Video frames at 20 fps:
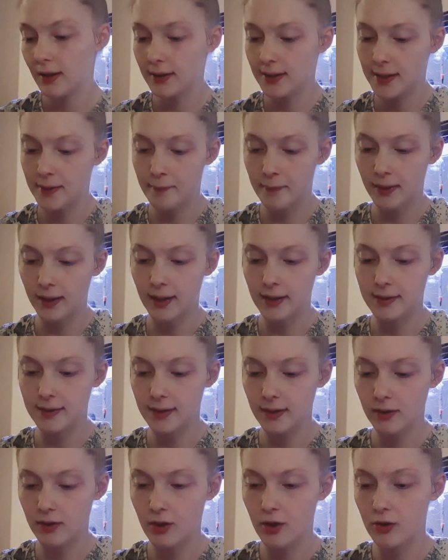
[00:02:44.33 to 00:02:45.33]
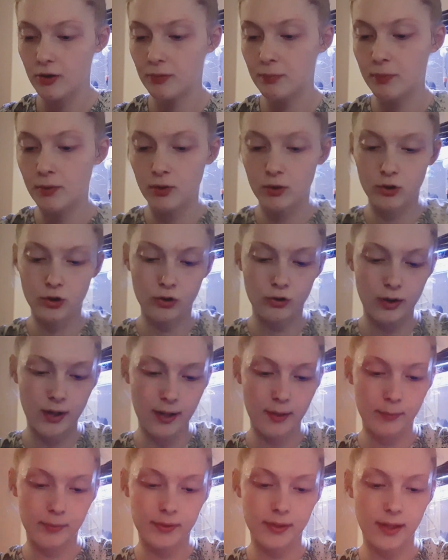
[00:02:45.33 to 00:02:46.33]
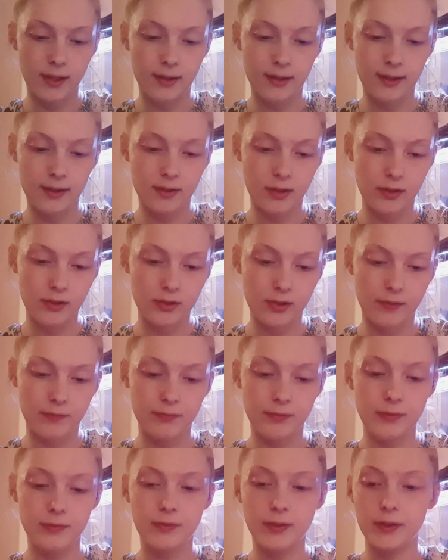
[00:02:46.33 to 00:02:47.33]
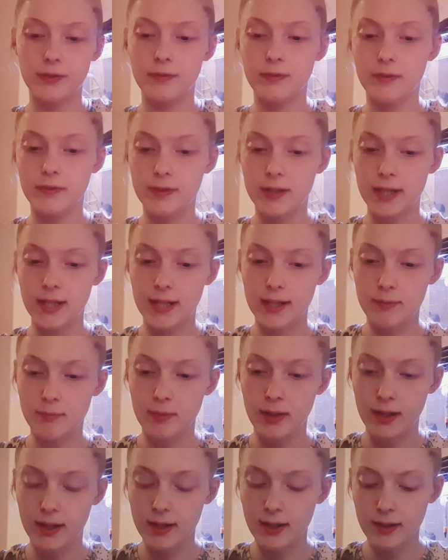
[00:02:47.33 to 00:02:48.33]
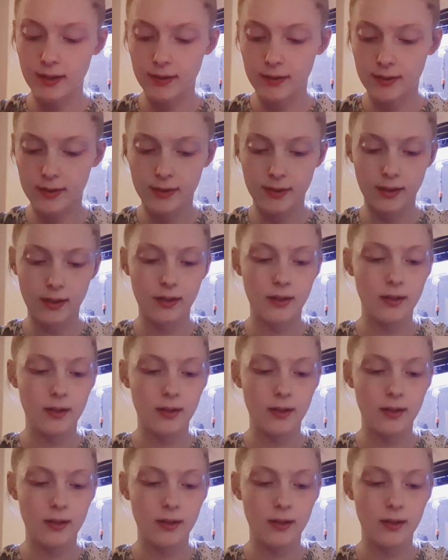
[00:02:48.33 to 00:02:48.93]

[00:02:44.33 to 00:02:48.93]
deep cleansing nose pore strips, and this goes on for 15 minutes.